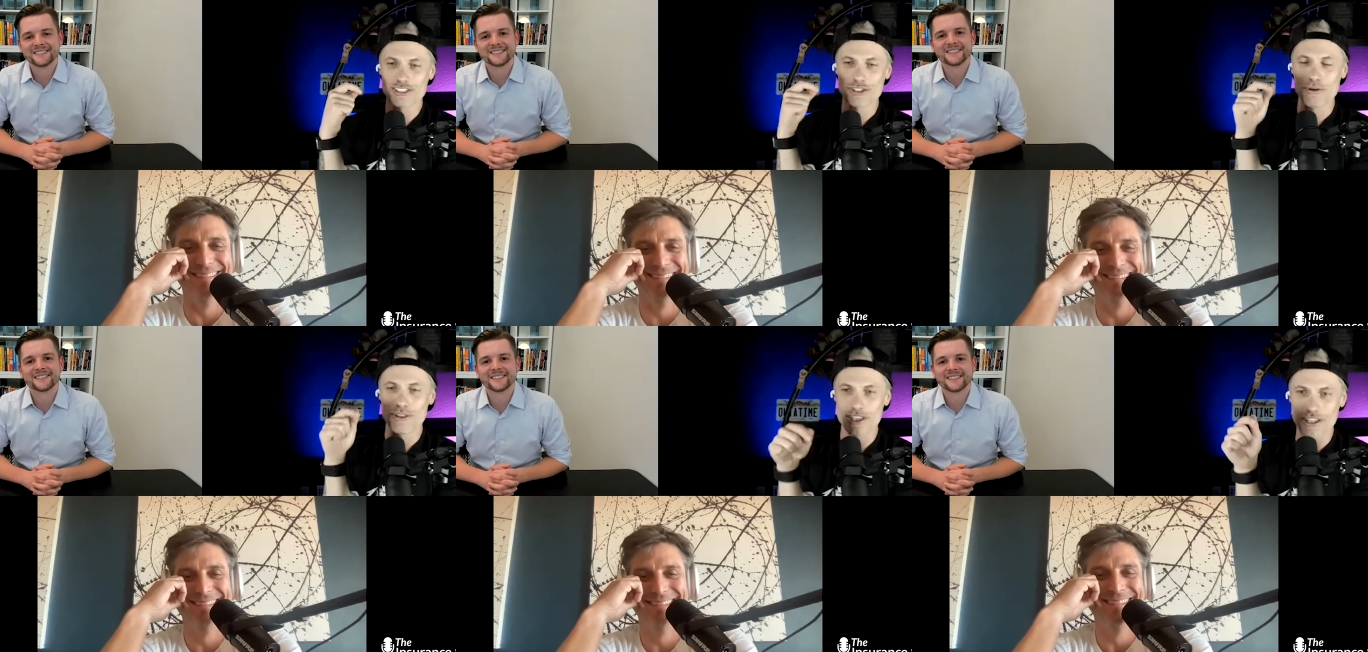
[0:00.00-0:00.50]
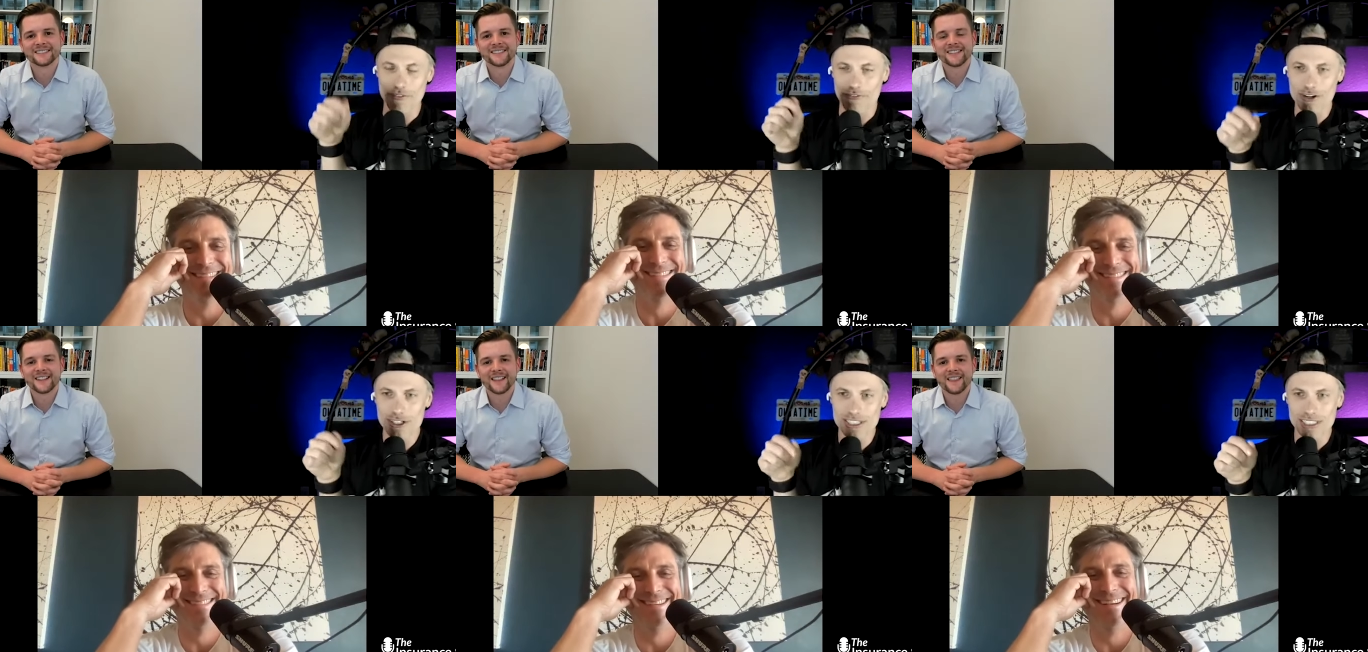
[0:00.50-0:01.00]
Speaker 1: so the
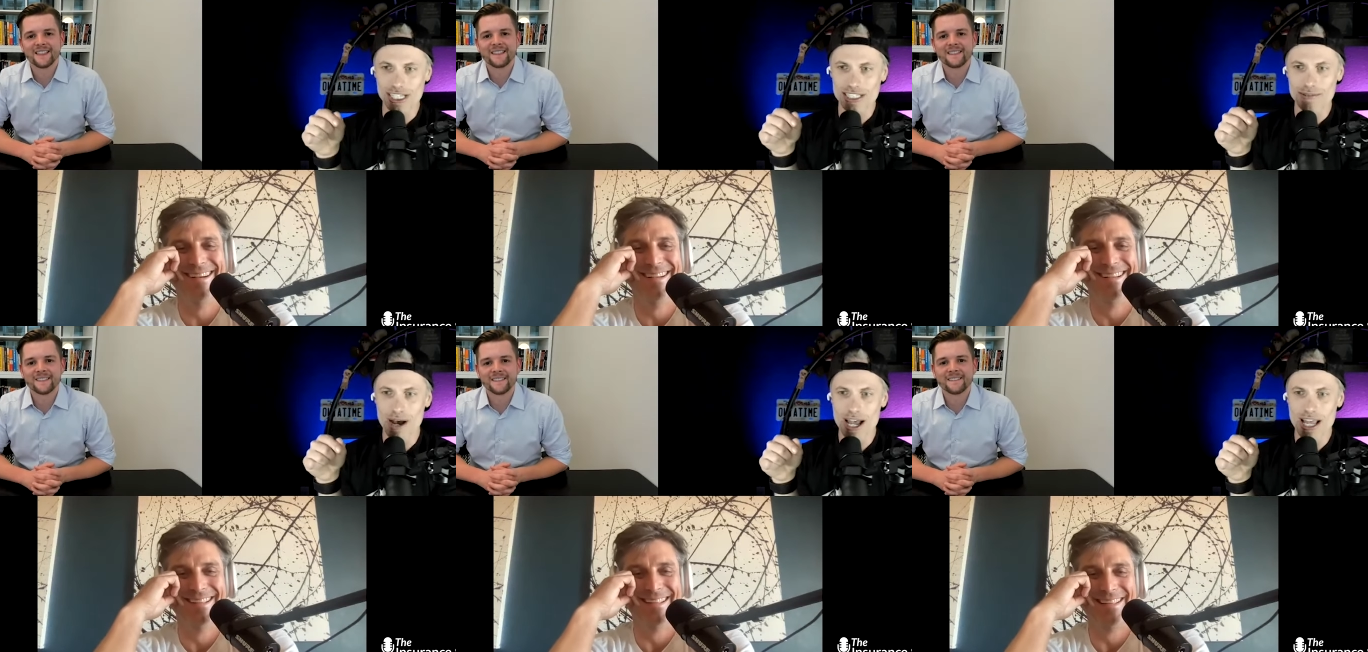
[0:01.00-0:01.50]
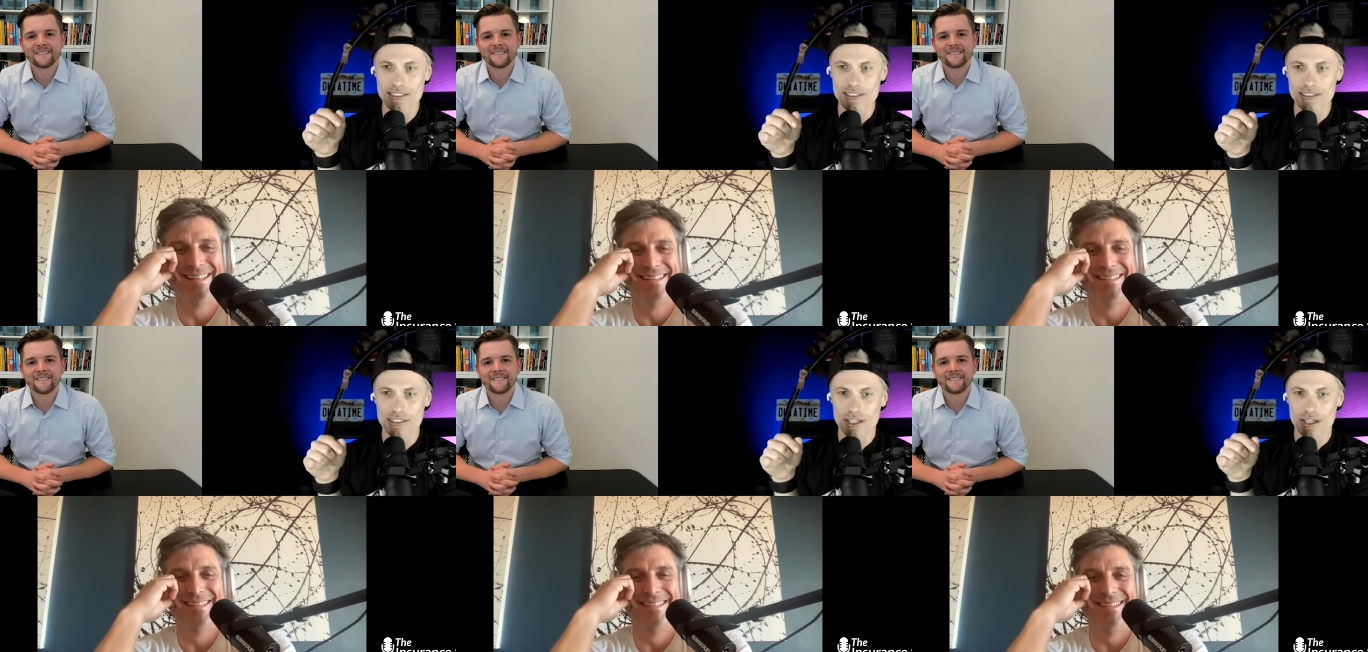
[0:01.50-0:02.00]
first six
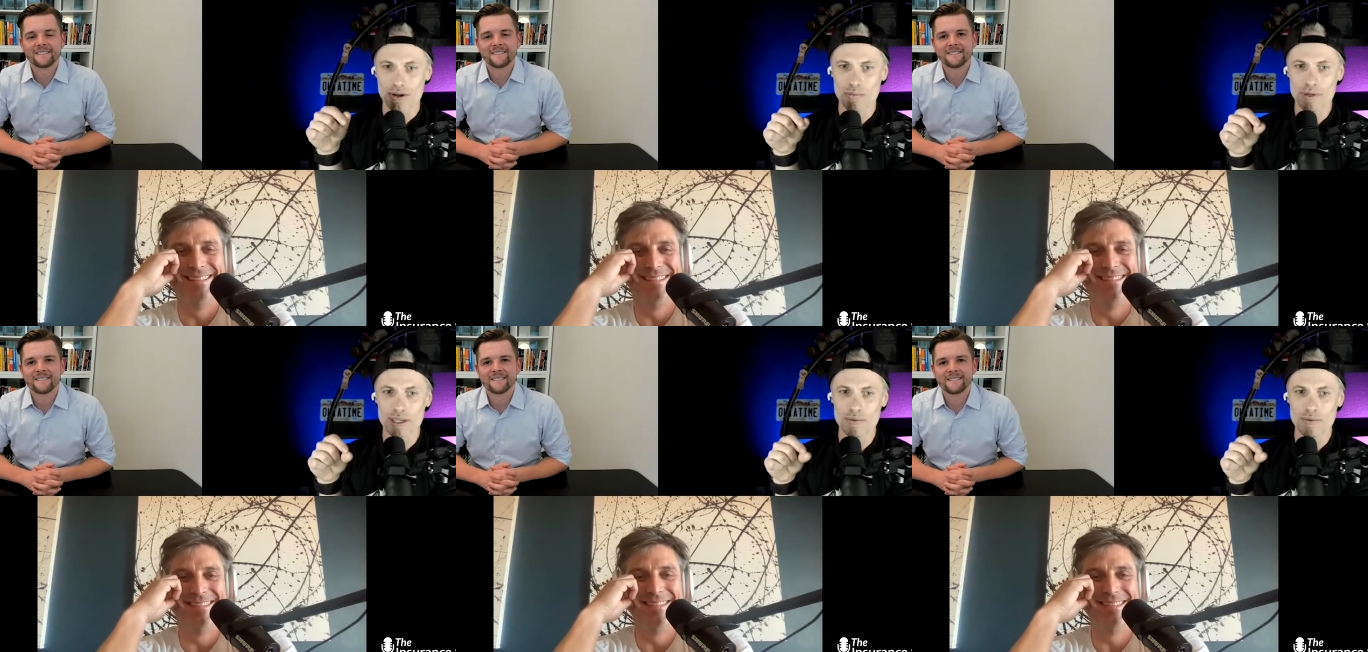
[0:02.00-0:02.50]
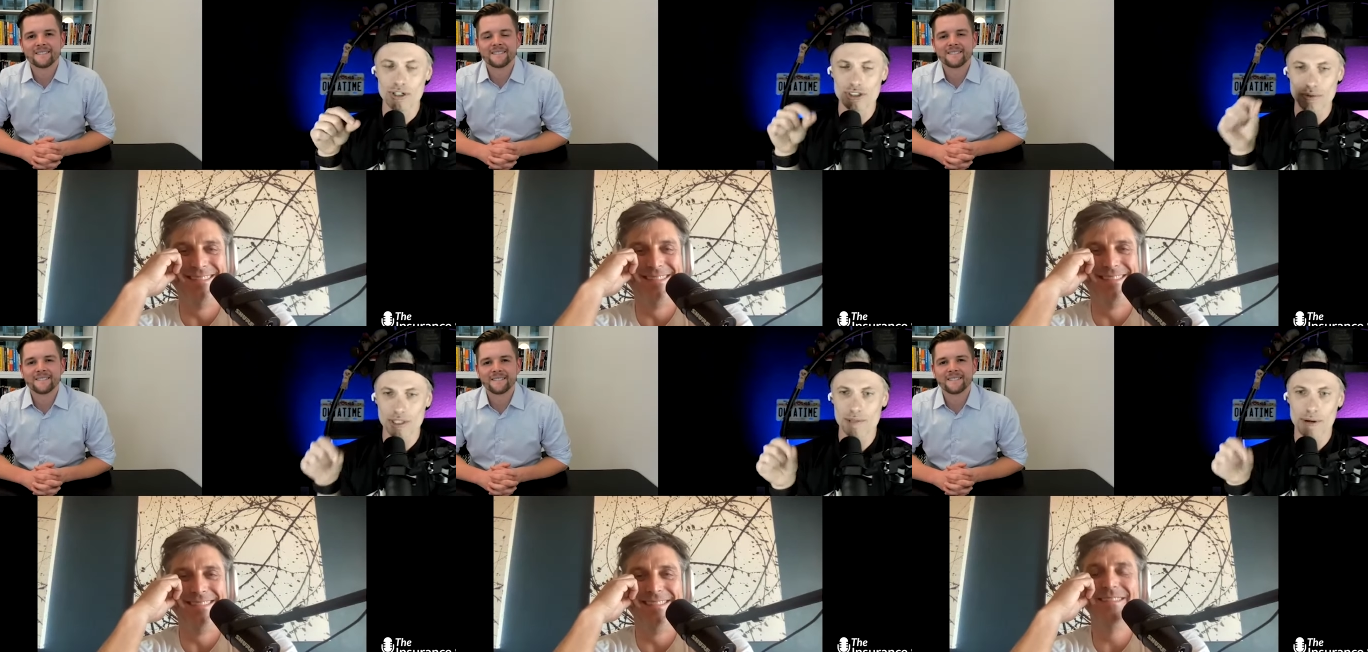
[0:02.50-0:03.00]
months we were
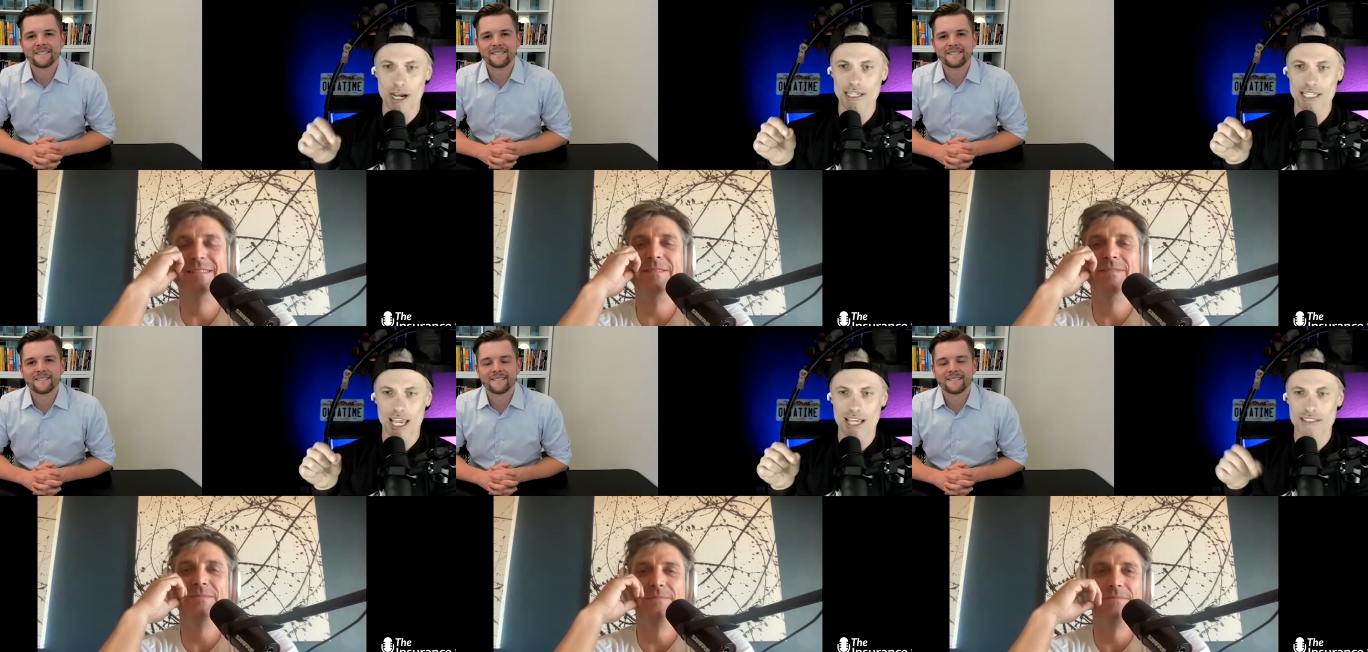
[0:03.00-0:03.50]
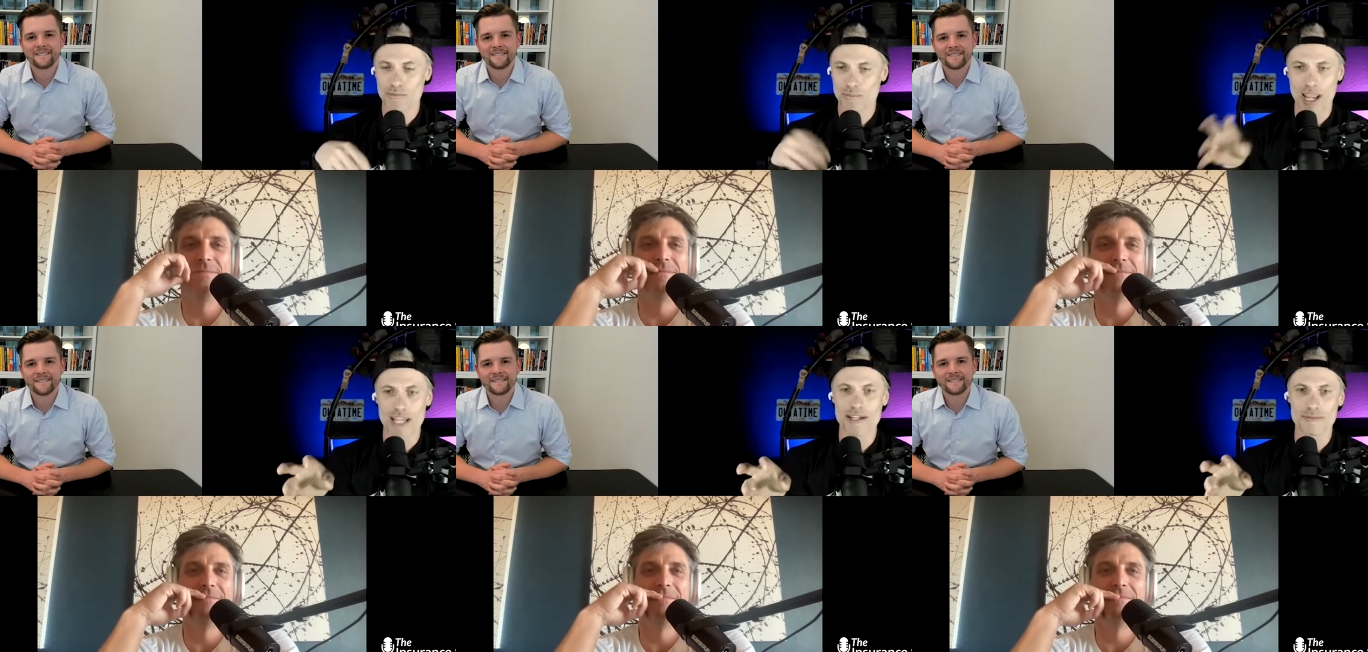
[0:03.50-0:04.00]
doing the podcast
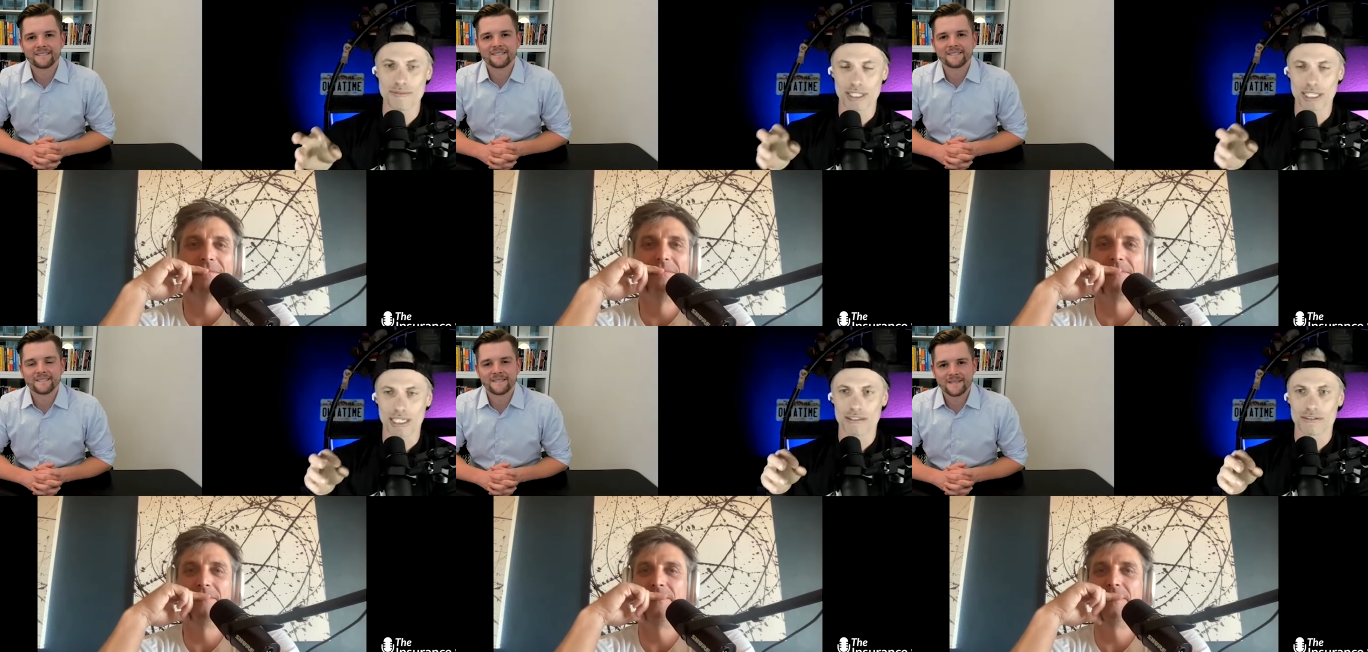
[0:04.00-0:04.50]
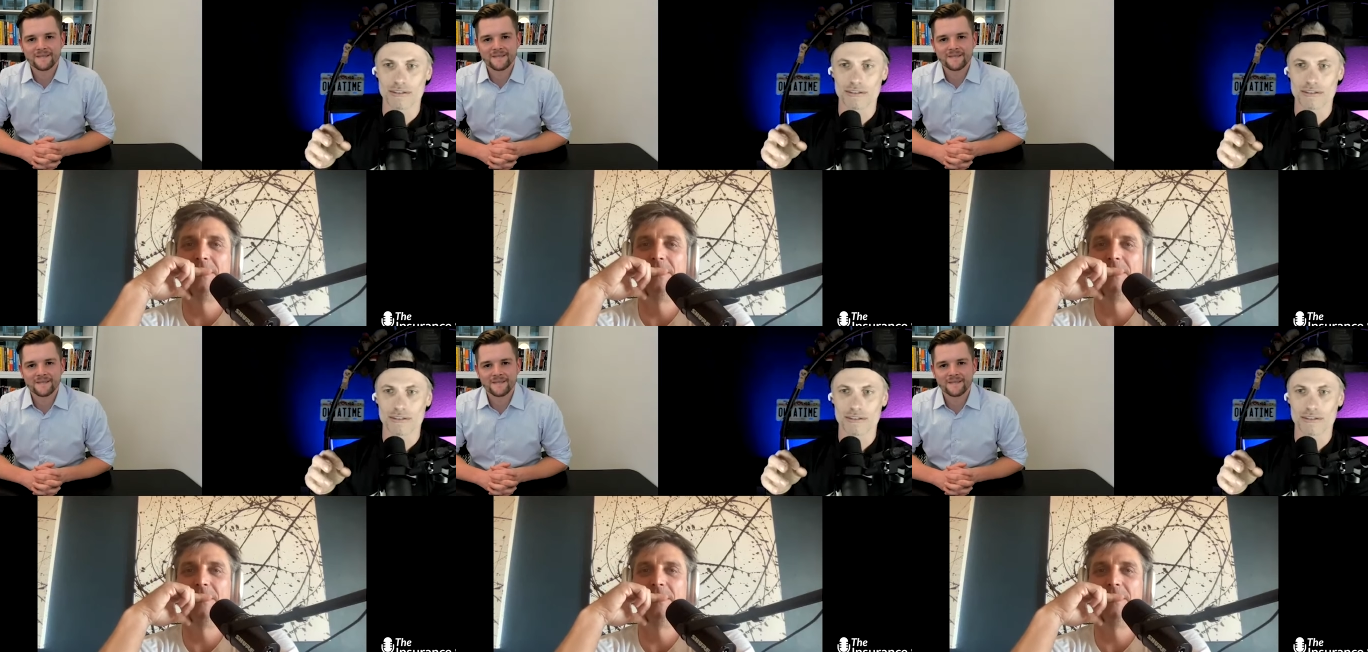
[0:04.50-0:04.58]
randomly